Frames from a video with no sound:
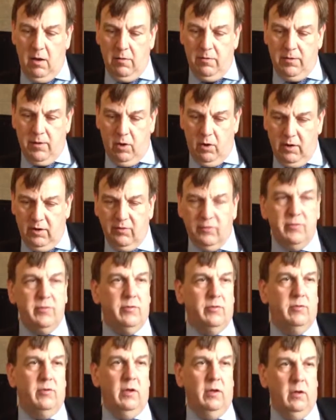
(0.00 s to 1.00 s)
There is
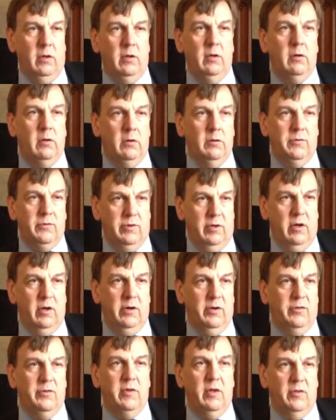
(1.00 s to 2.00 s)
still
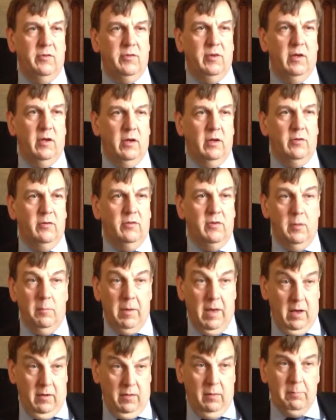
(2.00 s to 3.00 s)
serious concerns
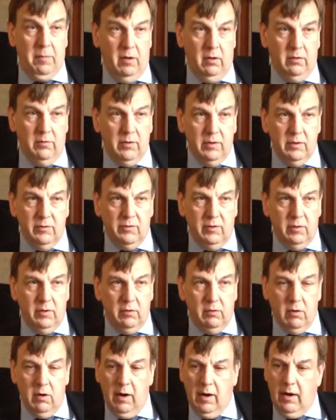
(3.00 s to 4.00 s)
about the politics in
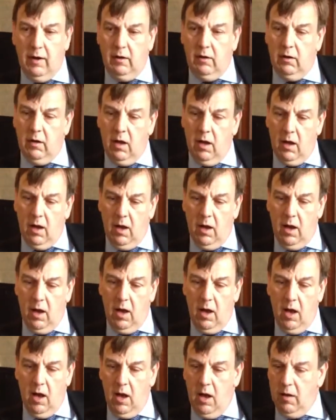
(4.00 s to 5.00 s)
Ukraine.
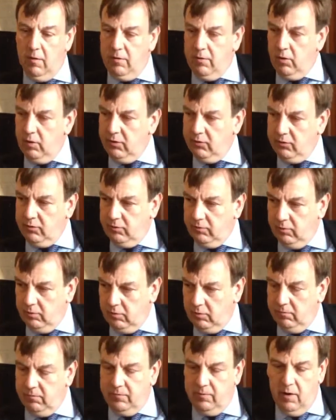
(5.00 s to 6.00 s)
There is
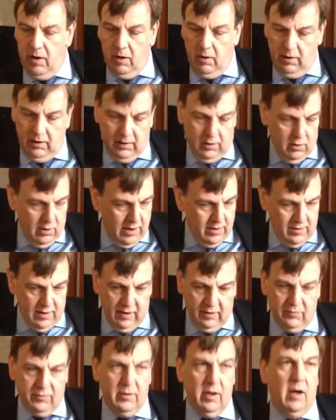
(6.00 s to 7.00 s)
very great
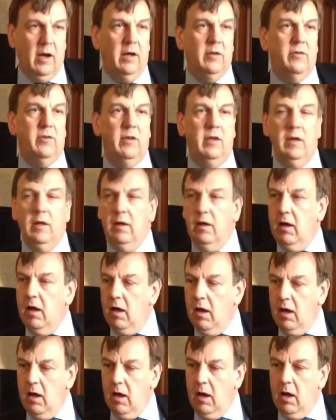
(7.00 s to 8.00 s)
anxiety
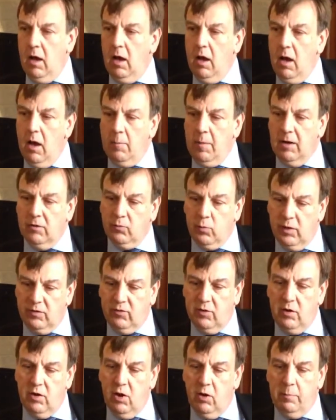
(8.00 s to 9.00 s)
amongst
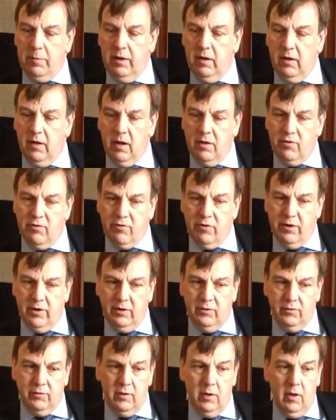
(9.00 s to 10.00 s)
Western European
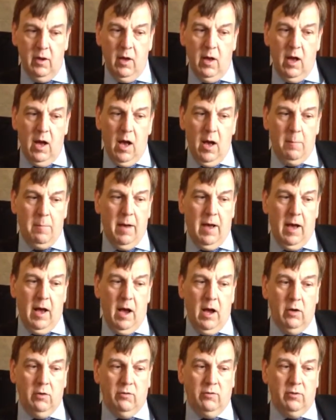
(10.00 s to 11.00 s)
countries
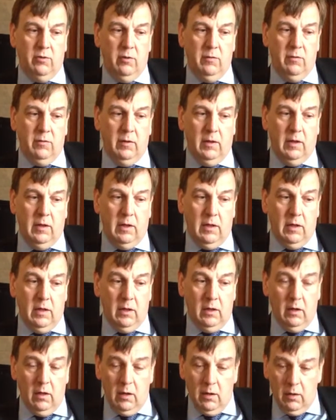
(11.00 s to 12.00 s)
about
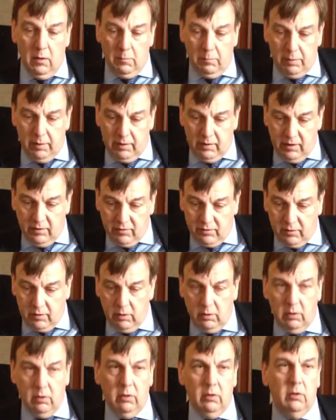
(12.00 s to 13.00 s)
the
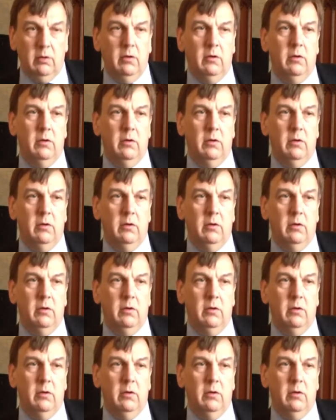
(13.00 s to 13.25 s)
political